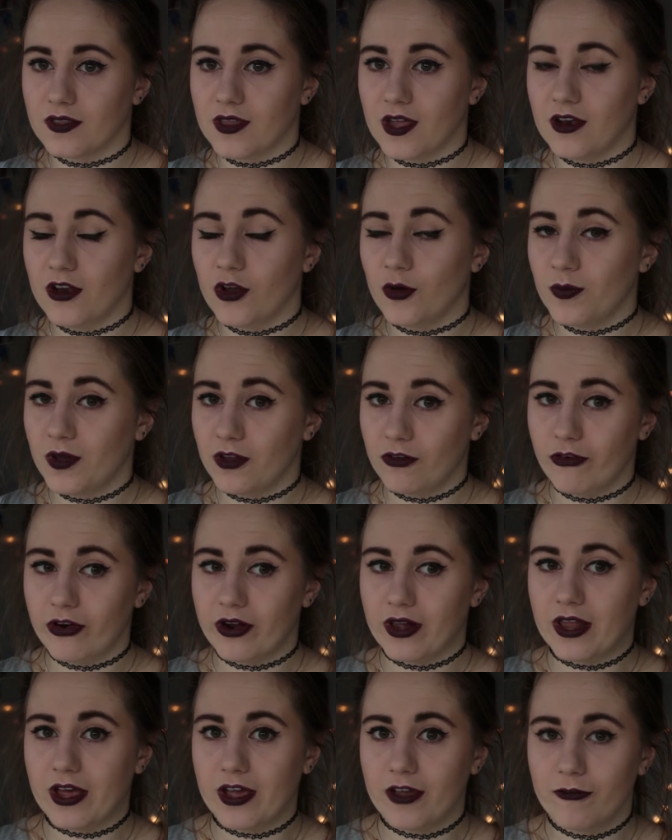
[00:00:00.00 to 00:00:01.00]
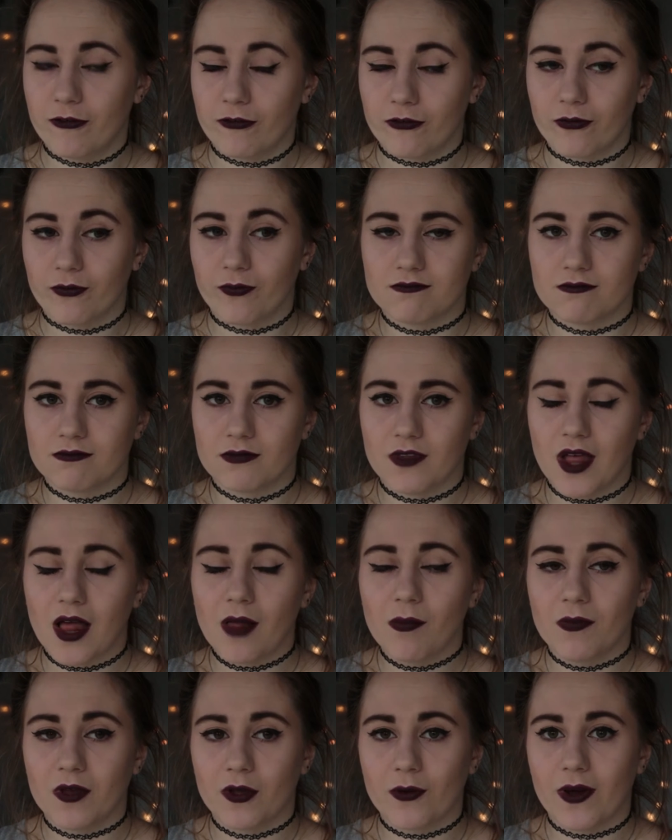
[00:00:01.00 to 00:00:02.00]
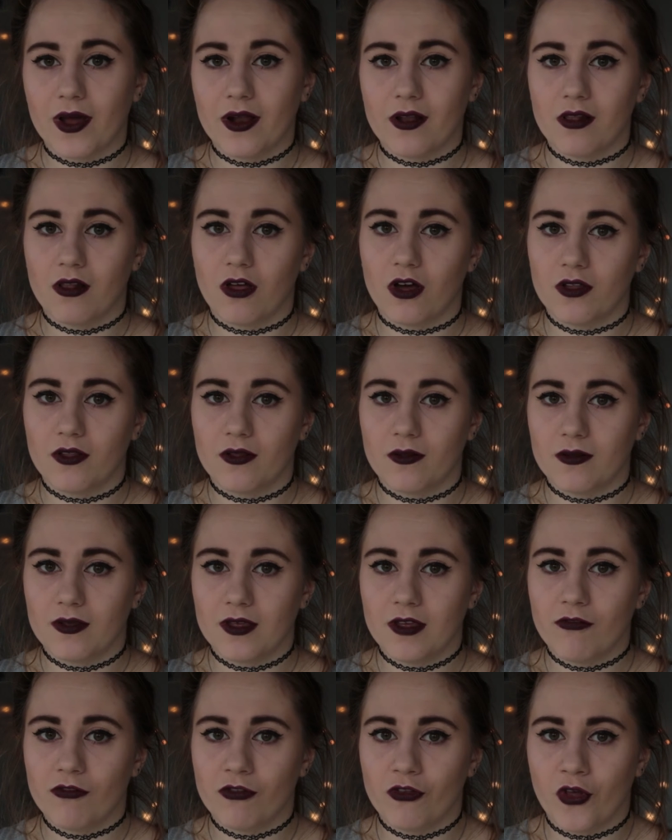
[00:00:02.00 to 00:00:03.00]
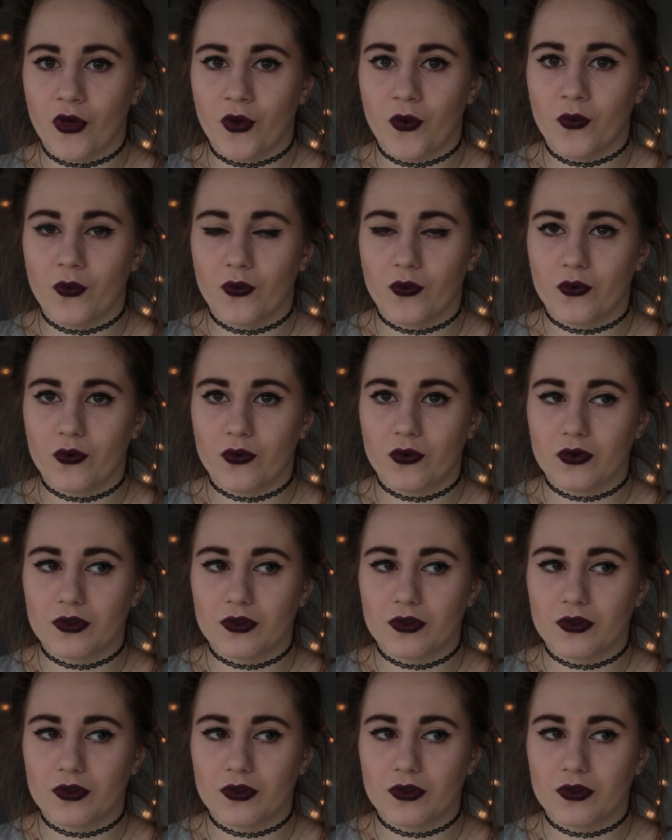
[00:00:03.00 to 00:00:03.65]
that know me in real life. They helped me quite a lot, even though